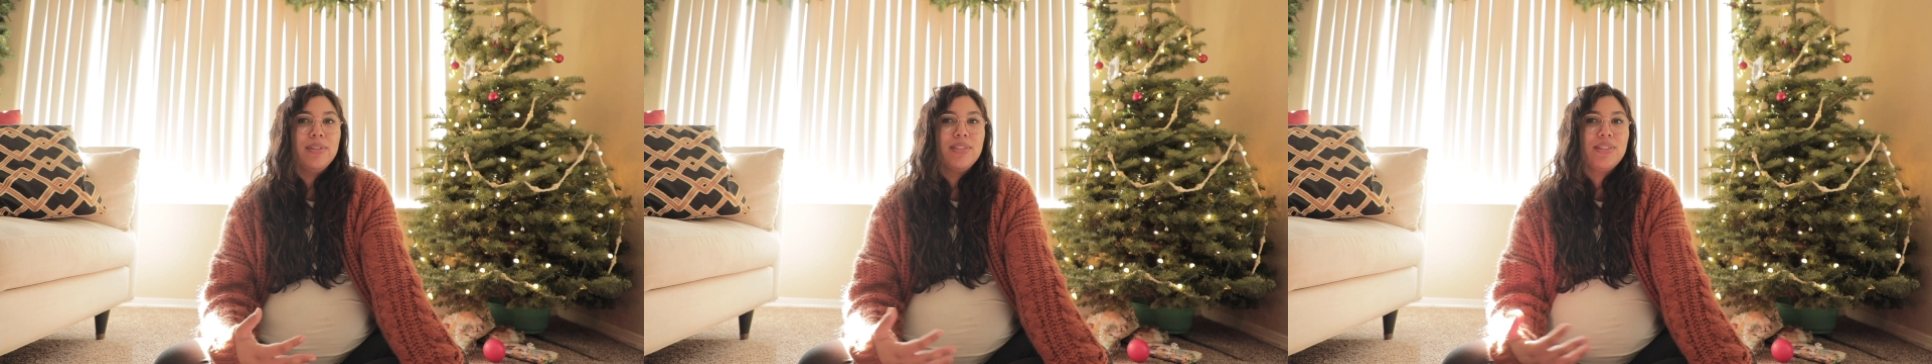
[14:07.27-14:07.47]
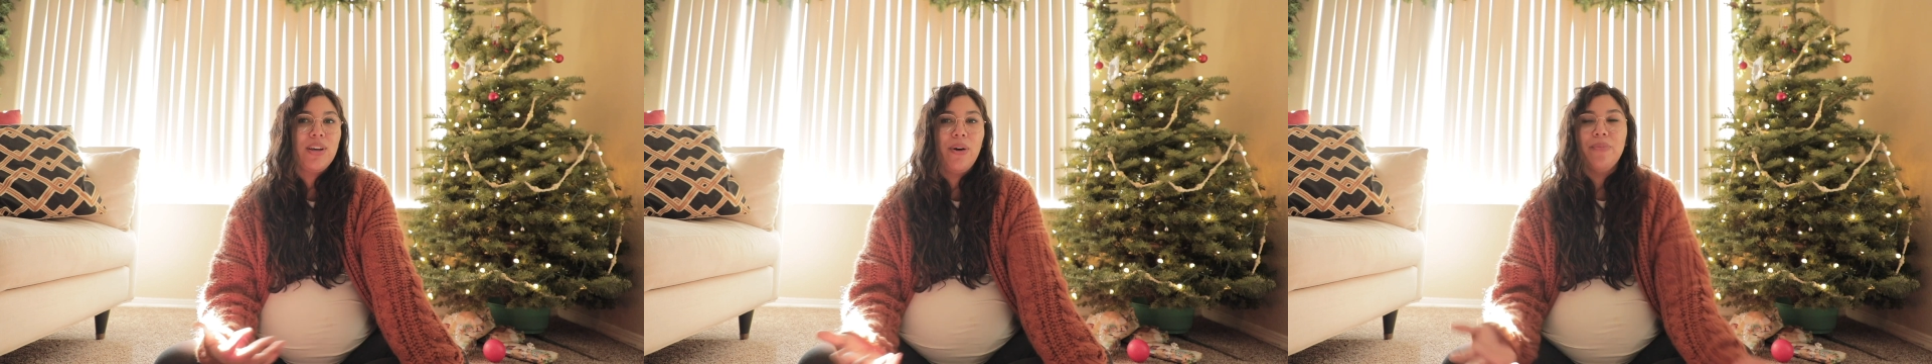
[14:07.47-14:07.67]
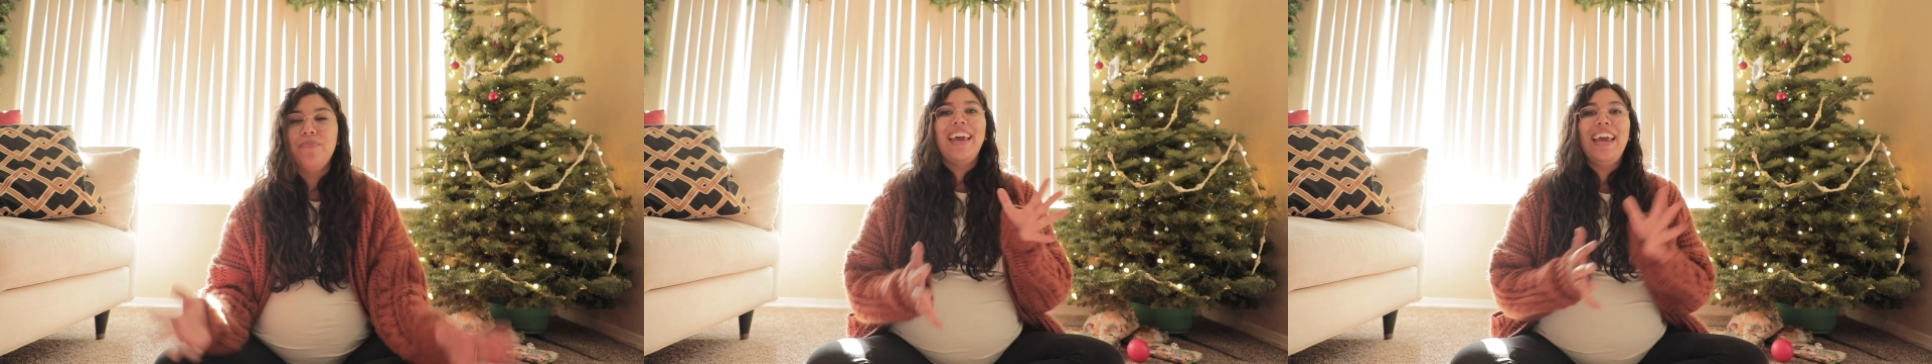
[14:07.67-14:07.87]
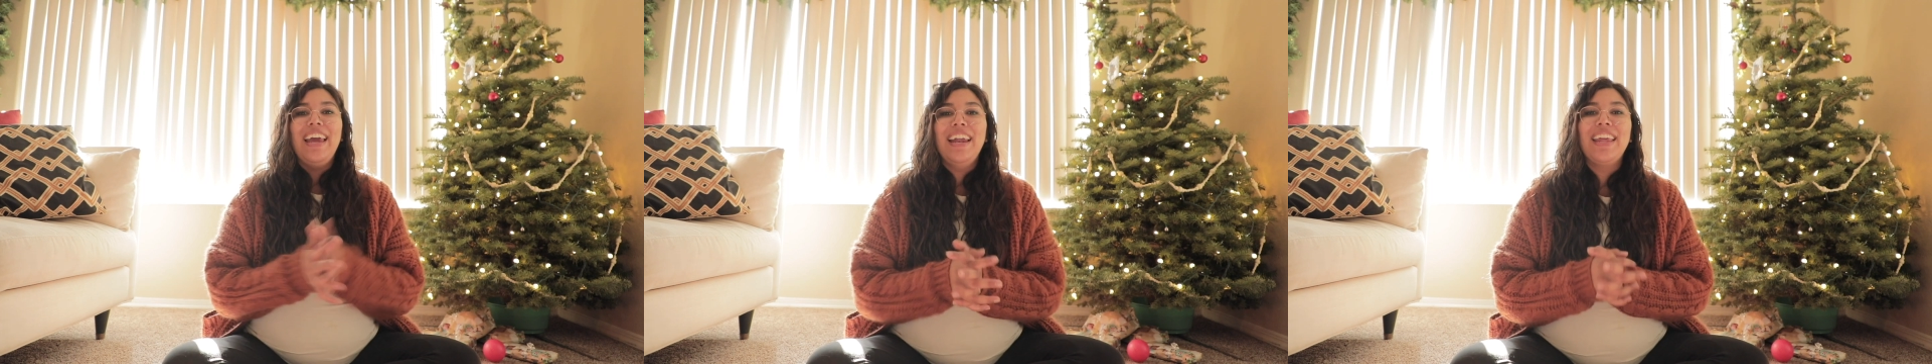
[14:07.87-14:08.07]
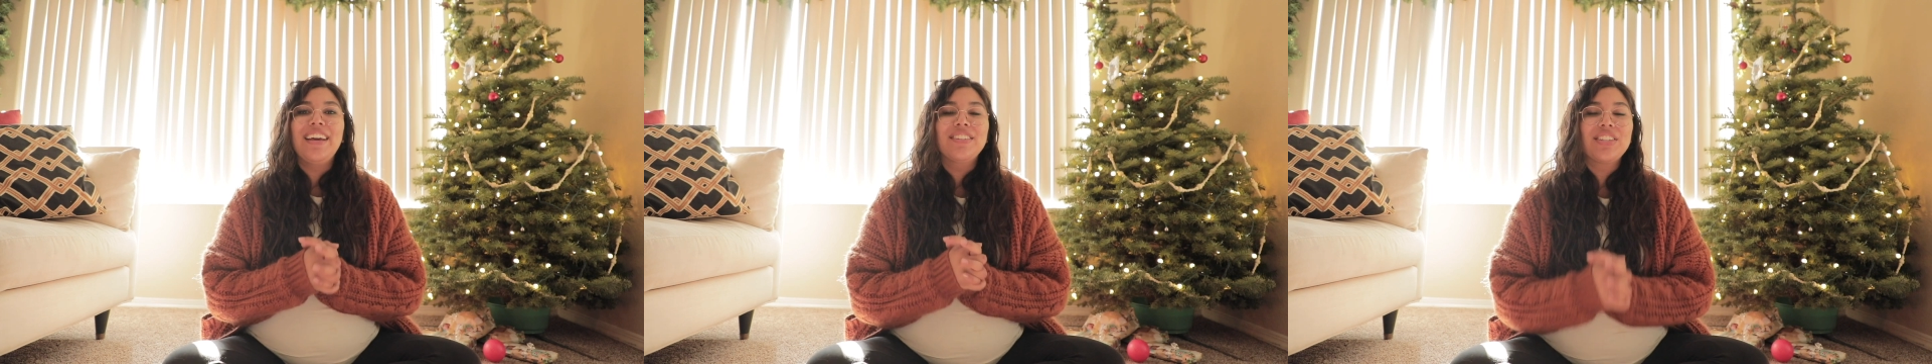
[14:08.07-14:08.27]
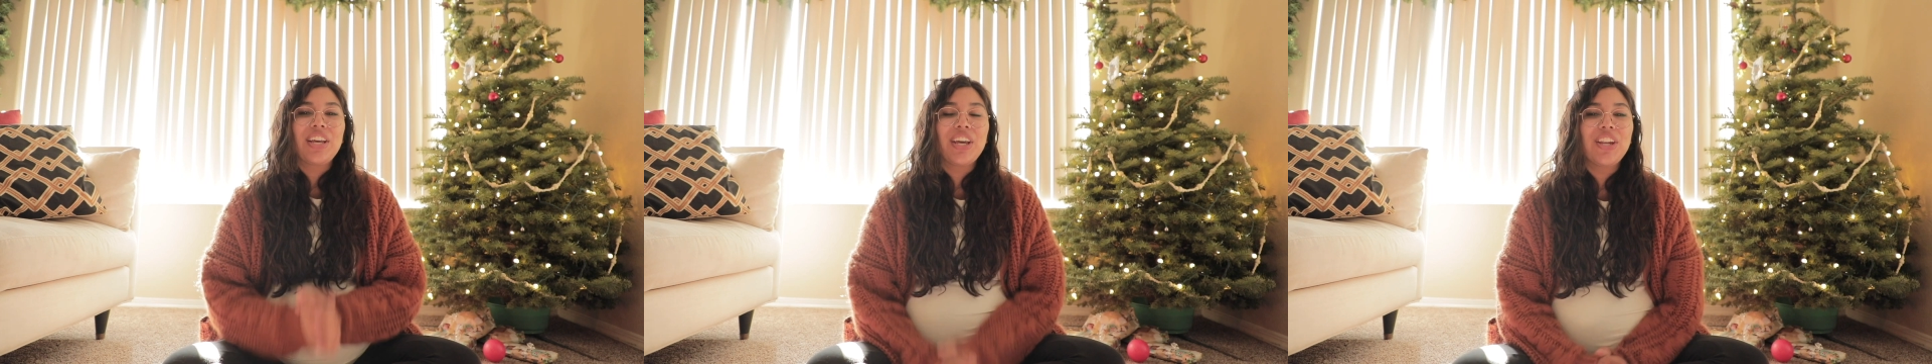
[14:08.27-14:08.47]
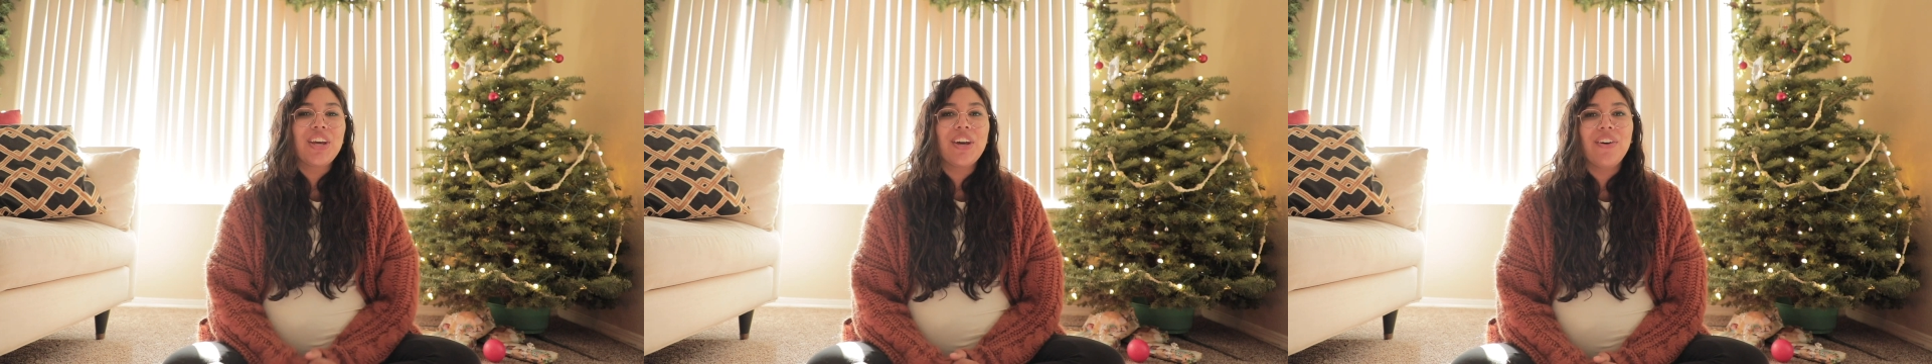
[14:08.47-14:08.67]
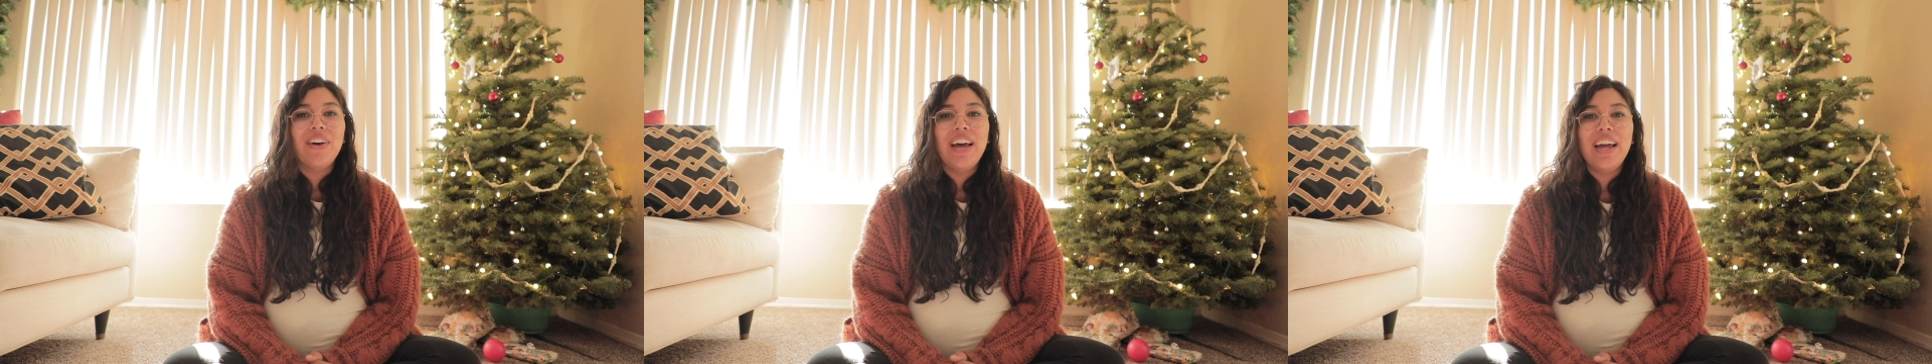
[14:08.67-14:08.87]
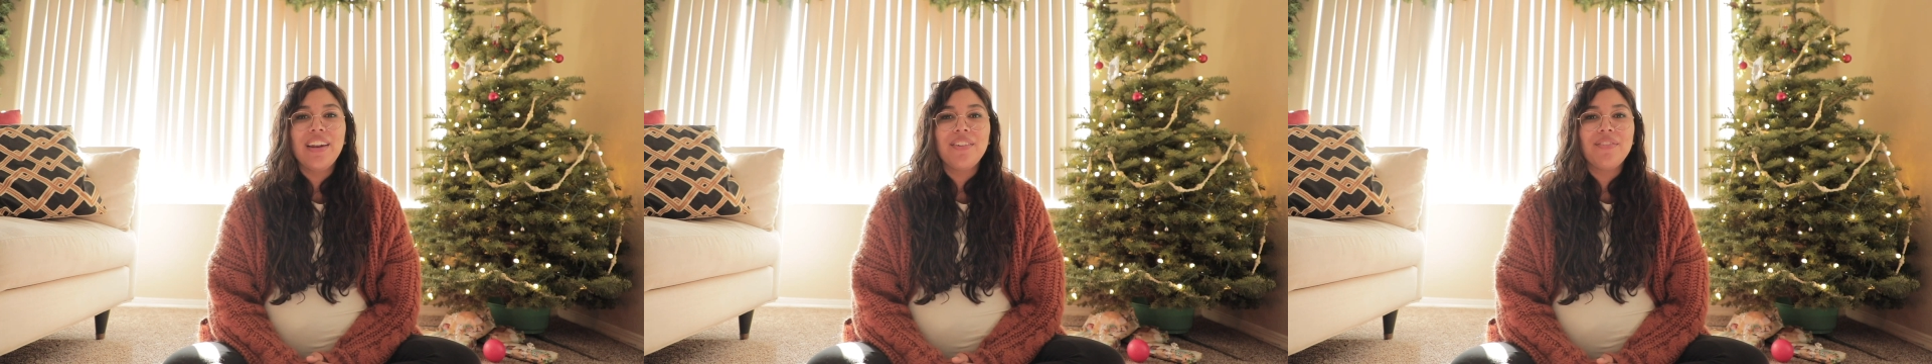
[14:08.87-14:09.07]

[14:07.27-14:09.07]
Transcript: So anyways, I'm gonna go ahead